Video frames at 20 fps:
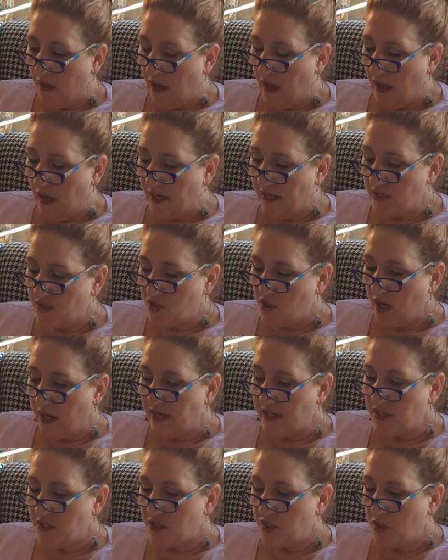I
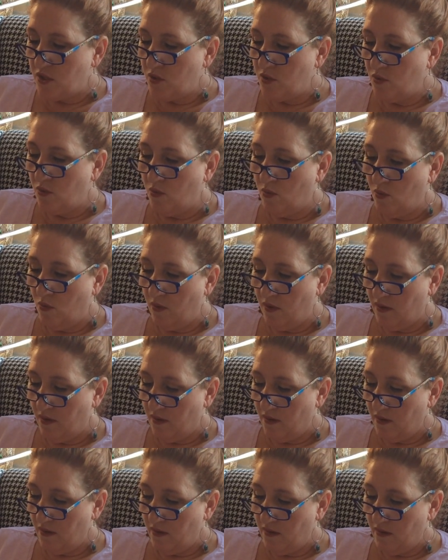try to,
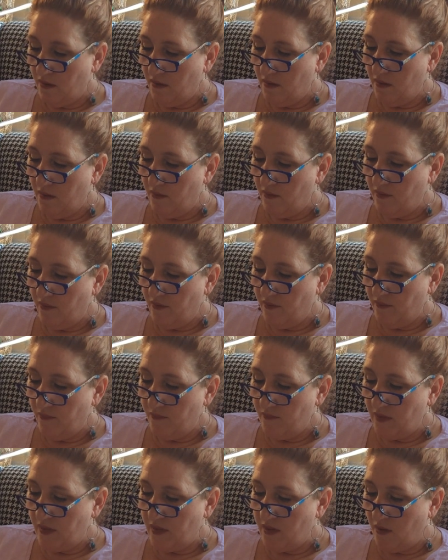
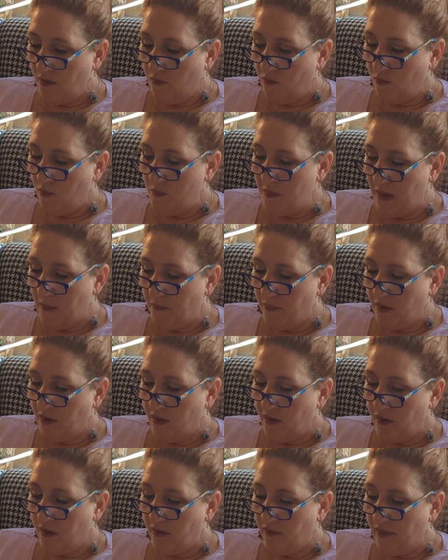
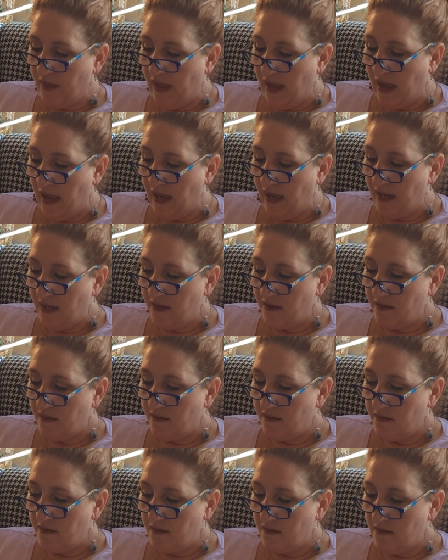remember that
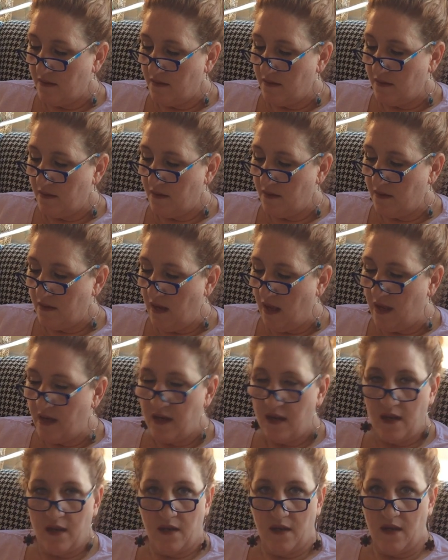not
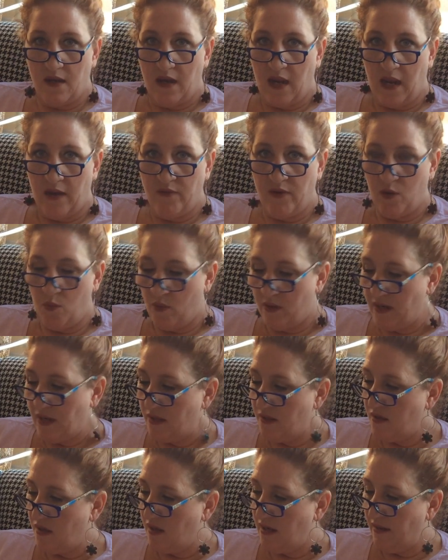everyone
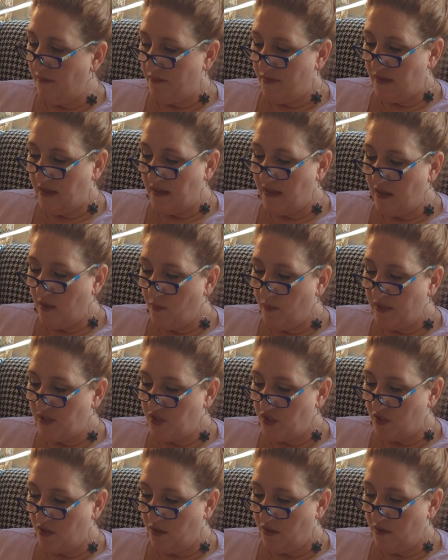is going to have seen the
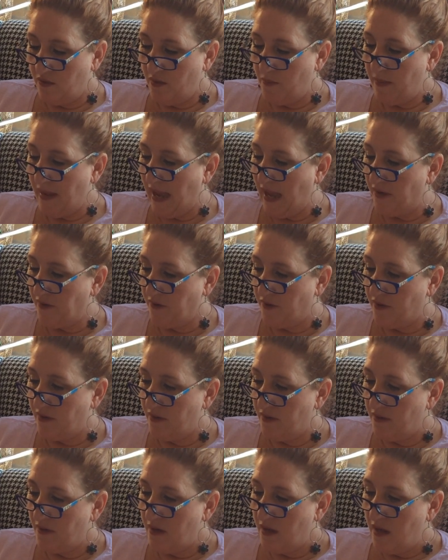original, the
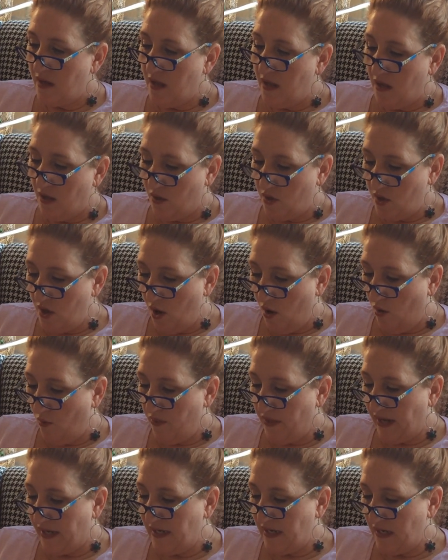pattern, know
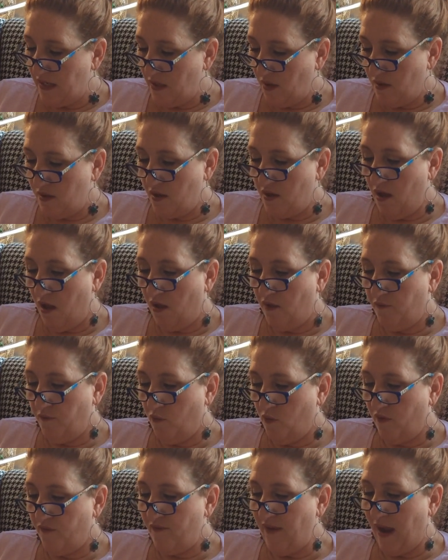that I didn't use the called
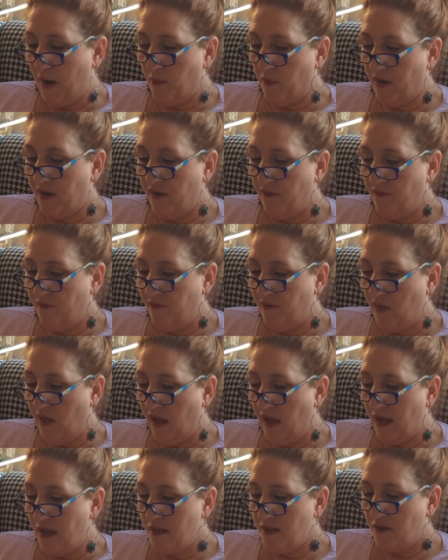for fabric and
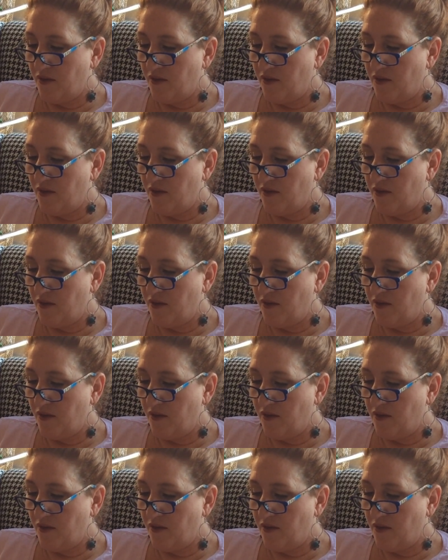floss.